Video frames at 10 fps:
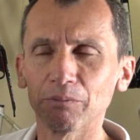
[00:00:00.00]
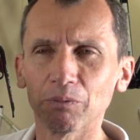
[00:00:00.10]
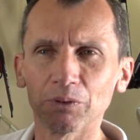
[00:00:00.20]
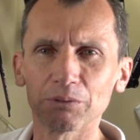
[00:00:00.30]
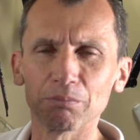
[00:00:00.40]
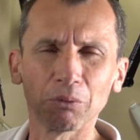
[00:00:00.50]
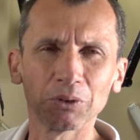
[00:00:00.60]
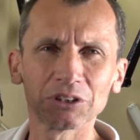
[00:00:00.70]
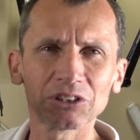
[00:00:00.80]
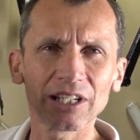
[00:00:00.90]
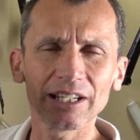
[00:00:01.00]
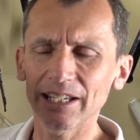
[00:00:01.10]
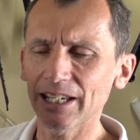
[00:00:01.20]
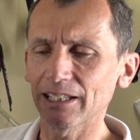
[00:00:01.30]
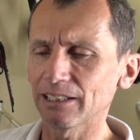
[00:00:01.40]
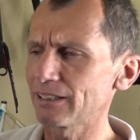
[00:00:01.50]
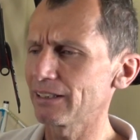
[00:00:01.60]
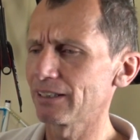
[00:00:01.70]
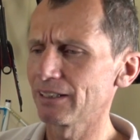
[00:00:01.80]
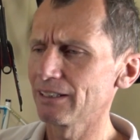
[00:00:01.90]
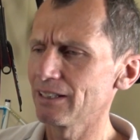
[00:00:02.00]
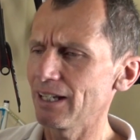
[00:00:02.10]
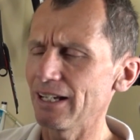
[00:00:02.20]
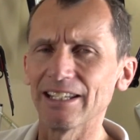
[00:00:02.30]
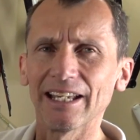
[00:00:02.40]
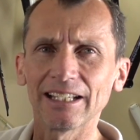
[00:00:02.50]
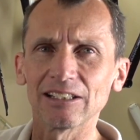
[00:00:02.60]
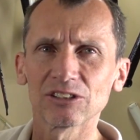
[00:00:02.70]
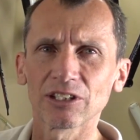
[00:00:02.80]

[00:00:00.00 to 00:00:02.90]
with moisture and heat.